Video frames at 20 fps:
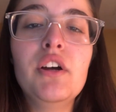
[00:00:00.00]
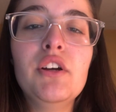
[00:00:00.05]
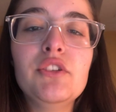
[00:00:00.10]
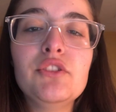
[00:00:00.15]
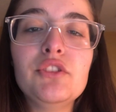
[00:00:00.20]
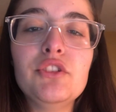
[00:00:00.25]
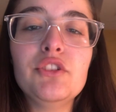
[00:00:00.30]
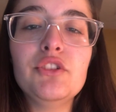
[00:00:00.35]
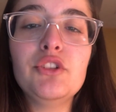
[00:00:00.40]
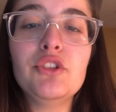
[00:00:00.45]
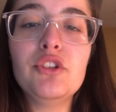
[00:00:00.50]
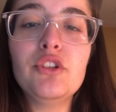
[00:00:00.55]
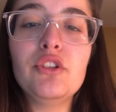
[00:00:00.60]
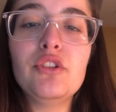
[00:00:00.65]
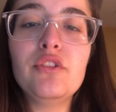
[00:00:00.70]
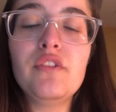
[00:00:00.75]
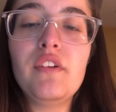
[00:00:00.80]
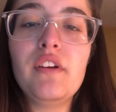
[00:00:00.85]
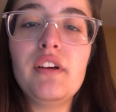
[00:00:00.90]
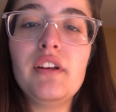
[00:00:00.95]
so you're
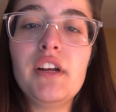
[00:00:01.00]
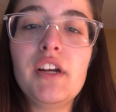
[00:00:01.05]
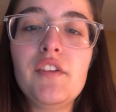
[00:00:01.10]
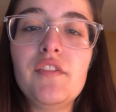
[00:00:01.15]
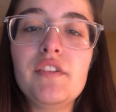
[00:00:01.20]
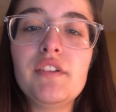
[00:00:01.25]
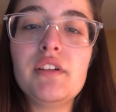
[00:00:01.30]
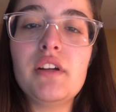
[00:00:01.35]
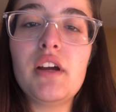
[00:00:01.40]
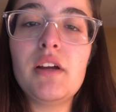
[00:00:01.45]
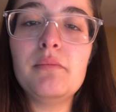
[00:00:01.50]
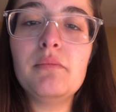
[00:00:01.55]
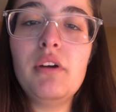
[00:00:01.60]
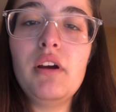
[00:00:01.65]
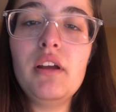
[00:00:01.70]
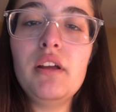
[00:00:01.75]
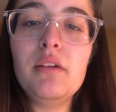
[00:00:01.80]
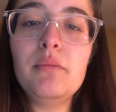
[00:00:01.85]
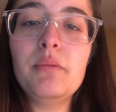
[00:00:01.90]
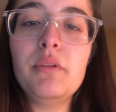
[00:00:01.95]
notified every time
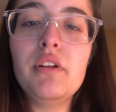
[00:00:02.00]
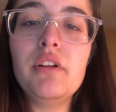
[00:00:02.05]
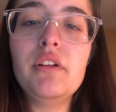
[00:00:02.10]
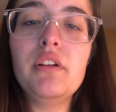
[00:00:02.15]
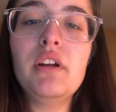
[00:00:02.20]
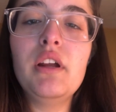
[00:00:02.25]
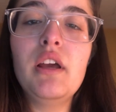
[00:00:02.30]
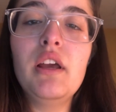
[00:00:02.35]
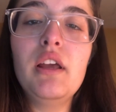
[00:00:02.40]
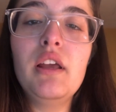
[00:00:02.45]
I upload.